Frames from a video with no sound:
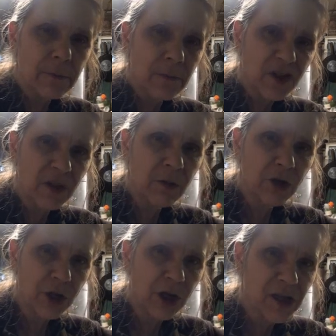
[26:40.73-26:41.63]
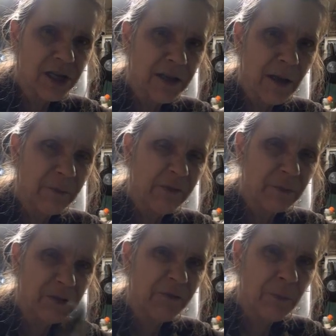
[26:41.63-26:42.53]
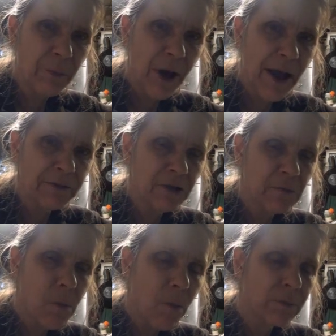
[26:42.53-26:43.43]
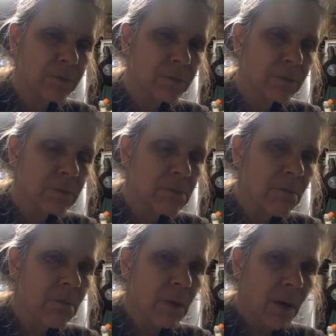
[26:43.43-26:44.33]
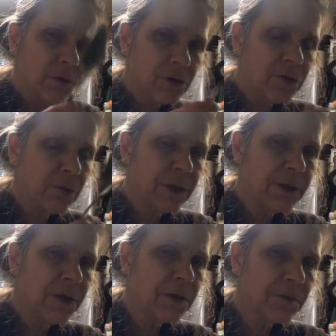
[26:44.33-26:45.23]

similar jars like that from different brands, just to read the